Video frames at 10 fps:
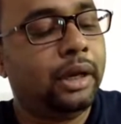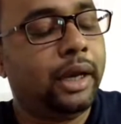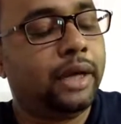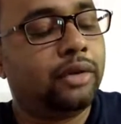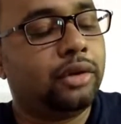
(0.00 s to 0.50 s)

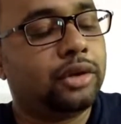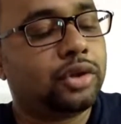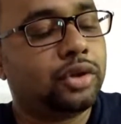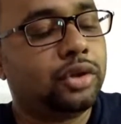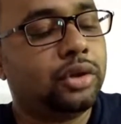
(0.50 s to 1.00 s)
and
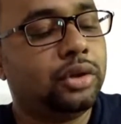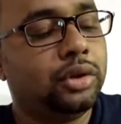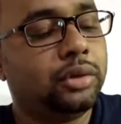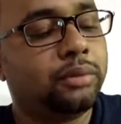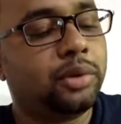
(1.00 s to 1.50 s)
also
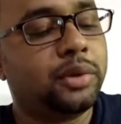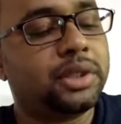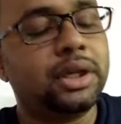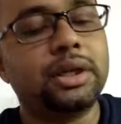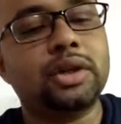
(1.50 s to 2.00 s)

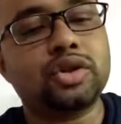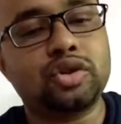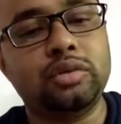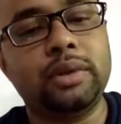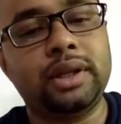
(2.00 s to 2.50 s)
Professor
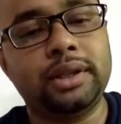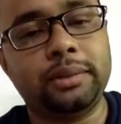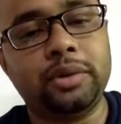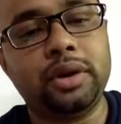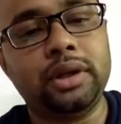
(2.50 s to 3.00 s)
Soma
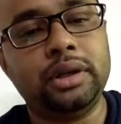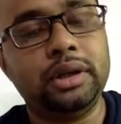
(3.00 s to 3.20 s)
Debroy,